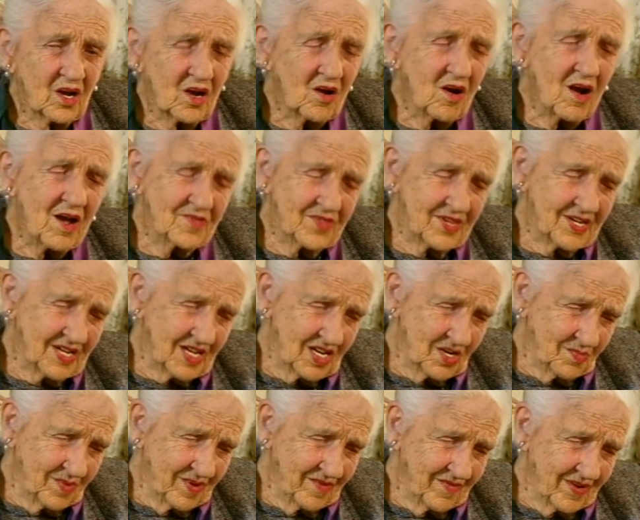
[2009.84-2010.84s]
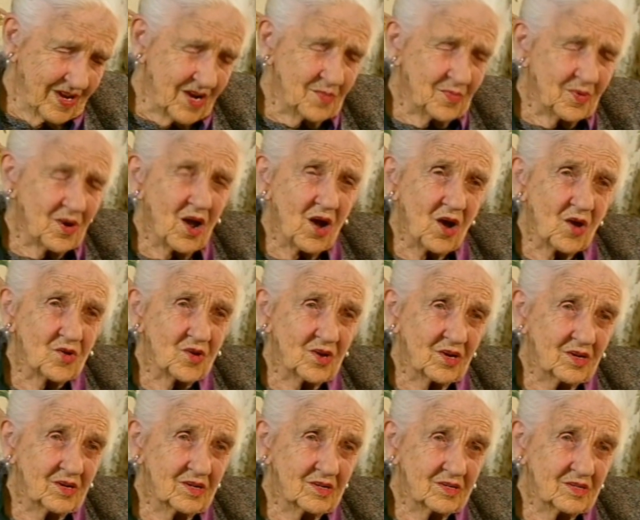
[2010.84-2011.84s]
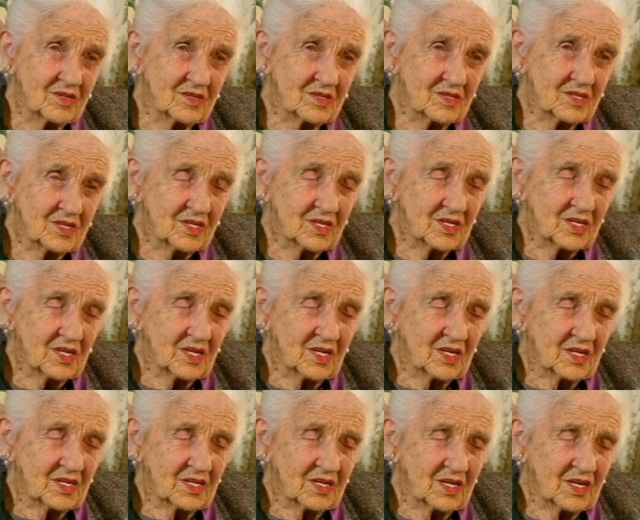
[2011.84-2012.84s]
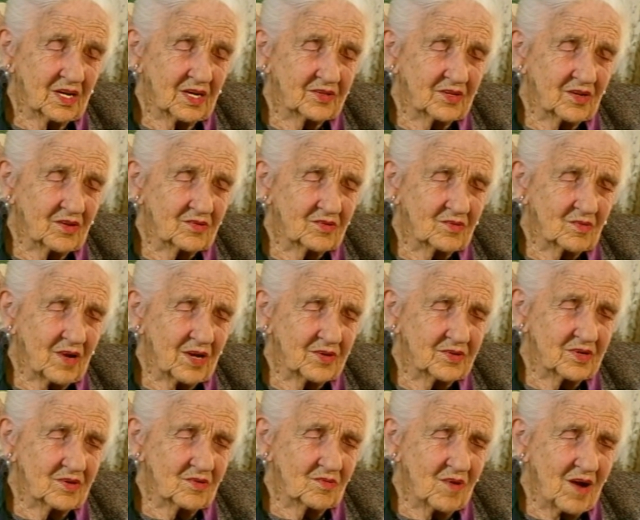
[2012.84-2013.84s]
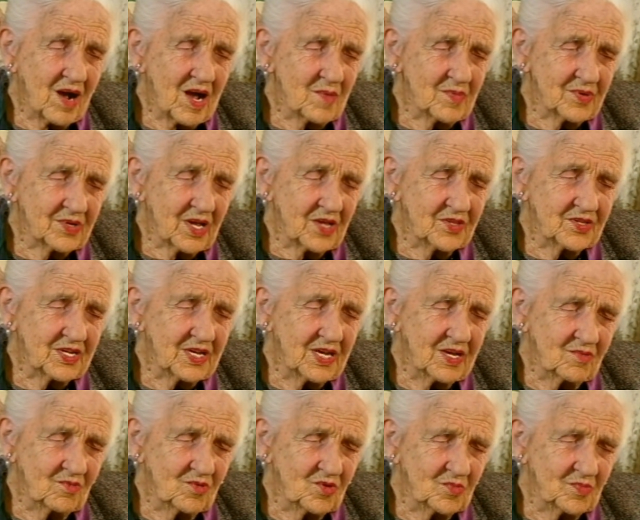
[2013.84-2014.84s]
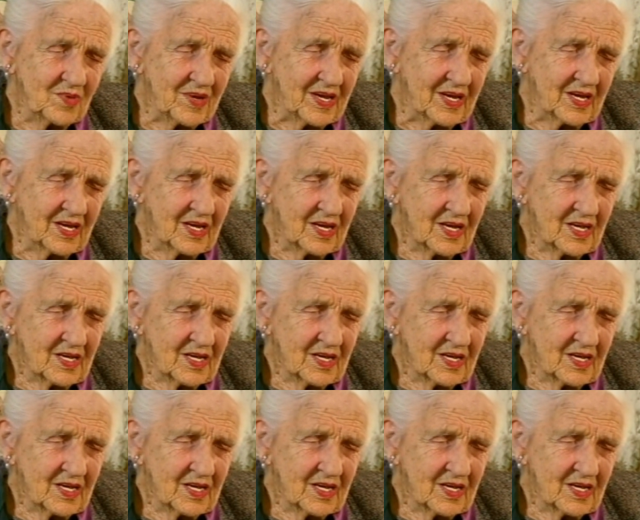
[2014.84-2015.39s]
Oh, I think he'd be very proud. I don't quite know why, but I think he would be.